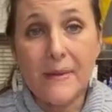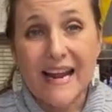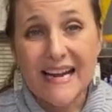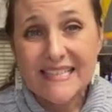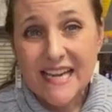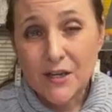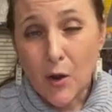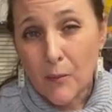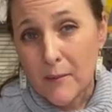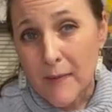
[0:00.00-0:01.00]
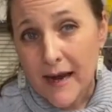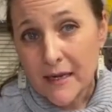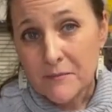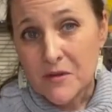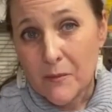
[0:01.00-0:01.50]
But I tend to open
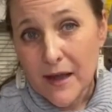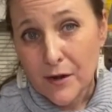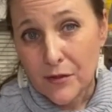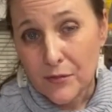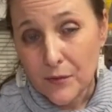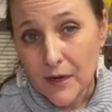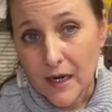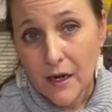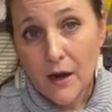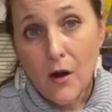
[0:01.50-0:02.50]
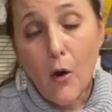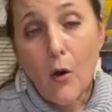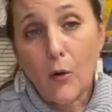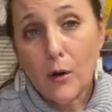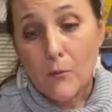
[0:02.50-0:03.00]
mine up to about a 3
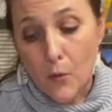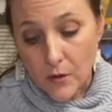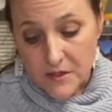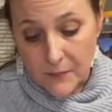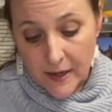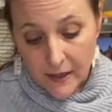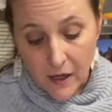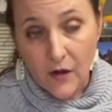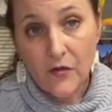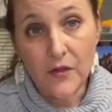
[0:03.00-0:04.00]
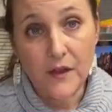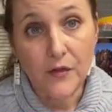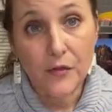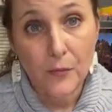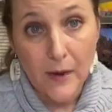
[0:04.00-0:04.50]
or more depending on
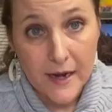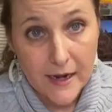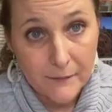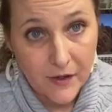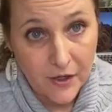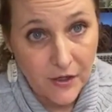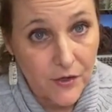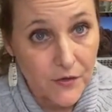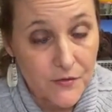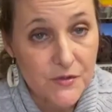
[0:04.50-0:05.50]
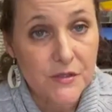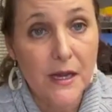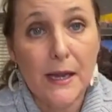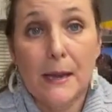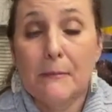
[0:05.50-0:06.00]
the thread I'm going to use.